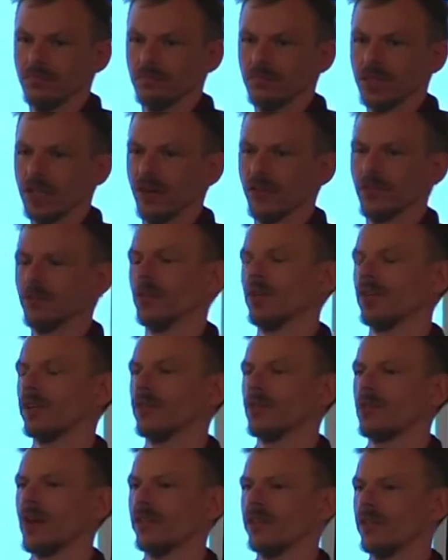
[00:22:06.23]
because when you
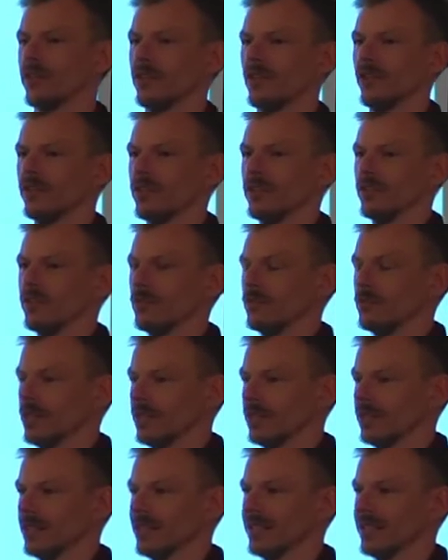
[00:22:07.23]
run a 32-bit